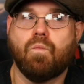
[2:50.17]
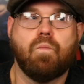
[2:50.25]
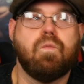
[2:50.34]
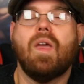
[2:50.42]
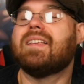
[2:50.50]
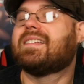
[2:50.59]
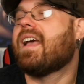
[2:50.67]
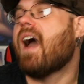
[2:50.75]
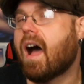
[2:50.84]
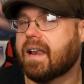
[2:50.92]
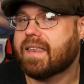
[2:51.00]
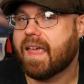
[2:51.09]
his
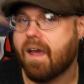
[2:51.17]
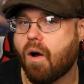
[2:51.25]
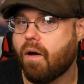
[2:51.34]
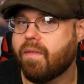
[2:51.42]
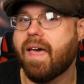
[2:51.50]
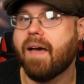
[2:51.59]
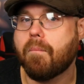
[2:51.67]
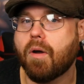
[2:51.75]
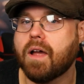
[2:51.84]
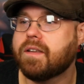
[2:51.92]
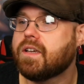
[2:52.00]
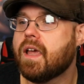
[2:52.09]
content all that
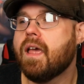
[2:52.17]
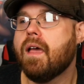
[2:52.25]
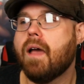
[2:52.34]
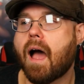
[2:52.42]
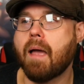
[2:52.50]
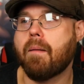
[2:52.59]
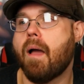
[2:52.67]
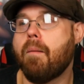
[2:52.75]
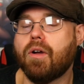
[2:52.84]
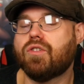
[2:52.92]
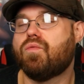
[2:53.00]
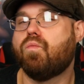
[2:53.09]
much. I
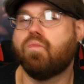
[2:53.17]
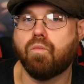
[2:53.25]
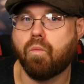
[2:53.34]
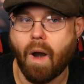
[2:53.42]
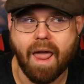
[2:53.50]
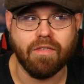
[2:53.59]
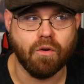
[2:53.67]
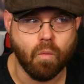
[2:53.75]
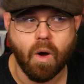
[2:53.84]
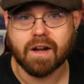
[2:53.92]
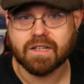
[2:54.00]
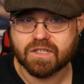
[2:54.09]
much rather
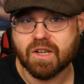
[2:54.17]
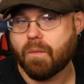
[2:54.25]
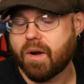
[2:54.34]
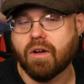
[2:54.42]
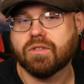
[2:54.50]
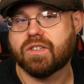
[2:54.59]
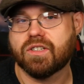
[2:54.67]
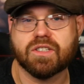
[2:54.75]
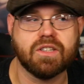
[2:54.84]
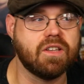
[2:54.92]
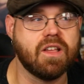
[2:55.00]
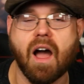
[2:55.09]
watch someone else's
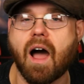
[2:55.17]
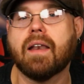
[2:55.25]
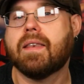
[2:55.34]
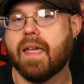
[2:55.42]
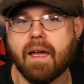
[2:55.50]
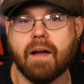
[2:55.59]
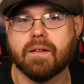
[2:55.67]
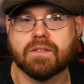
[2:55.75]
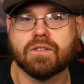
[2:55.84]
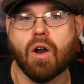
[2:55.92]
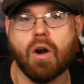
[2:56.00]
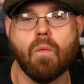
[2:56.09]
content on
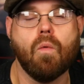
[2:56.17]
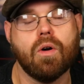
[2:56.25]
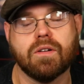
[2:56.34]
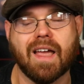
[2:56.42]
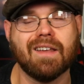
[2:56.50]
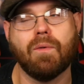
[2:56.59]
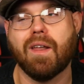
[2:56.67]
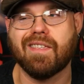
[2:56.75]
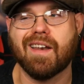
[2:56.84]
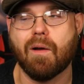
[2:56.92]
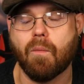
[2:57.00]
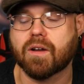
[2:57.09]
Star Wars. I'd rather
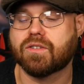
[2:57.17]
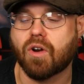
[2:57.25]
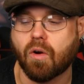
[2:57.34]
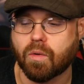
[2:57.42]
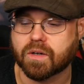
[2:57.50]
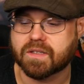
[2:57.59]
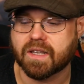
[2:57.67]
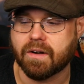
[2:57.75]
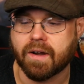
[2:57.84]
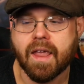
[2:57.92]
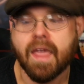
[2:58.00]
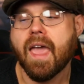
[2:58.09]
not watch Star Wars
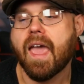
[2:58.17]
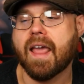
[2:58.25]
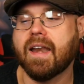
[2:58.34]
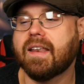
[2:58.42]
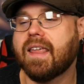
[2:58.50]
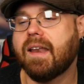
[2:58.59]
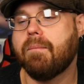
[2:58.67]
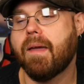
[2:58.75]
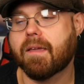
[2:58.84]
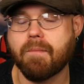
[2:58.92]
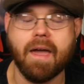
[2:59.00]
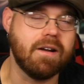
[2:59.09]
Theory. And it didn't
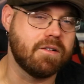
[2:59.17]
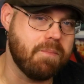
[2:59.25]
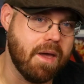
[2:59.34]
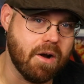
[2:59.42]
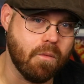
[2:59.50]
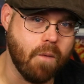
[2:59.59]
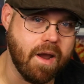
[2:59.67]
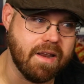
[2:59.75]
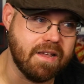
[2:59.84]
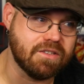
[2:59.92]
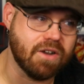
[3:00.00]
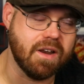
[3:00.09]
make matters better when
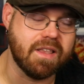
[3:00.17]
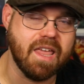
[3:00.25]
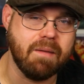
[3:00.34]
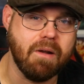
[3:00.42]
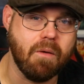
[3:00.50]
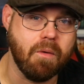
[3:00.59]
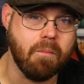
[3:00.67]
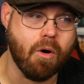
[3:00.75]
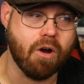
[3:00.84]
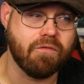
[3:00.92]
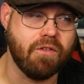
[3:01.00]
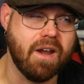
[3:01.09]
he started teaming up with
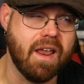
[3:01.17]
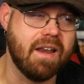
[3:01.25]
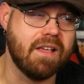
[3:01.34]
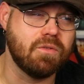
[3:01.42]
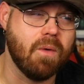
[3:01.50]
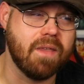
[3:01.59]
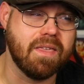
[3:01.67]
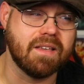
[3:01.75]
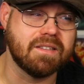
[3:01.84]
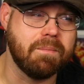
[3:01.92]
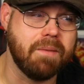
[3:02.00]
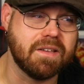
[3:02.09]
Mark Fernandez, who I think
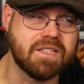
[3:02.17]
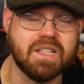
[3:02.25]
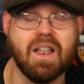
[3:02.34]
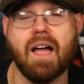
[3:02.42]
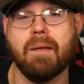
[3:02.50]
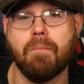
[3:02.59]
is the biggest slime